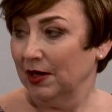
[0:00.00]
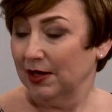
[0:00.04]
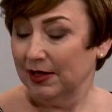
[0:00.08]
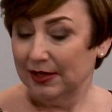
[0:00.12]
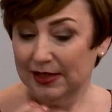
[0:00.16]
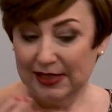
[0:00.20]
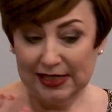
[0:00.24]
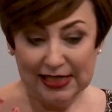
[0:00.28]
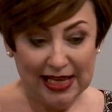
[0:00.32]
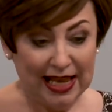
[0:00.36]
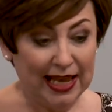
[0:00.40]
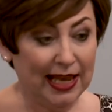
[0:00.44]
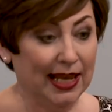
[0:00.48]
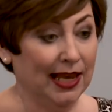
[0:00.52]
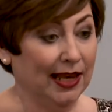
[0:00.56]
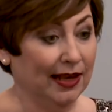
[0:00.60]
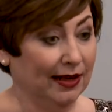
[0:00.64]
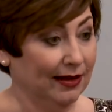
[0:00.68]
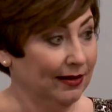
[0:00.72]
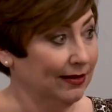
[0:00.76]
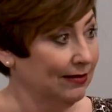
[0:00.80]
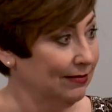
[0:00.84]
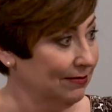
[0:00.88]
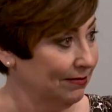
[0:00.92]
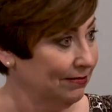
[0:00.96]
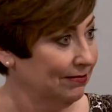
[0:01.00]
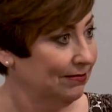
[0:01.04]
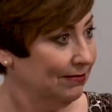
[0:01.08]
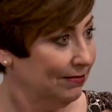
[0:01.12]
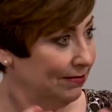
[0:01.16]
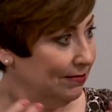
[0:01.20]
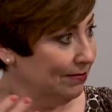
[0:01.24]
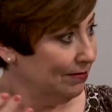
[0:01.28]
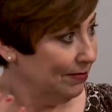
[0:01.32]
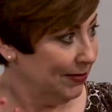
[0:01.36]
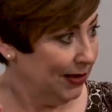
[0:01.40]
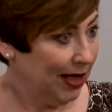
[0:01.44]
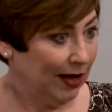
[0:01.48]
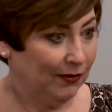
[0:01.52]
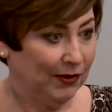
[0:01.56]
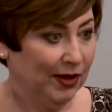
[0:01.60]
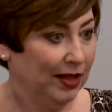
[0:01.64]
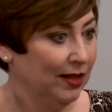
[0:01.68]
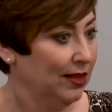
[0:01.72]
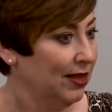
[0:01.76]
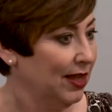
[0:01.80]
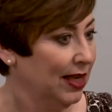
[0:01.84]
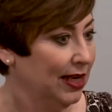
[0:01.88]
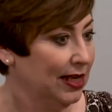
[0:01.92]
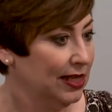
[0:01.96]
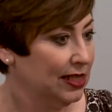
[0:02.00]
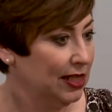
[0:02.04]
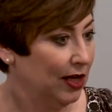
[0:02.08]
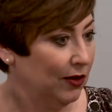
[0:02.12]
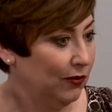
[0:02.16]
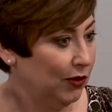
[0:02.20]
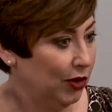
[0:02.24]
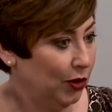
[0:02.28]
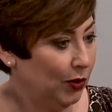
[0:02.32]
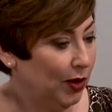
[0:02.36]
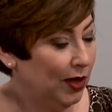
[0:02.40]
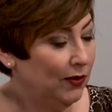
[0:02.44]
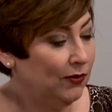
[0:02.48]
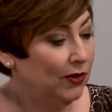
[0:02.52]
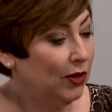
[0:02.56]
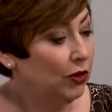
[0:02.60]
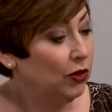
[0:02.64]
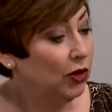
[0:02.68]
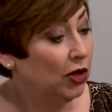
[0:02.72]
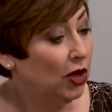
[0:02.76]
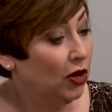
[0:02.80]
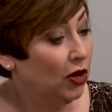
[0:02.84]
saying loving things over you, even though you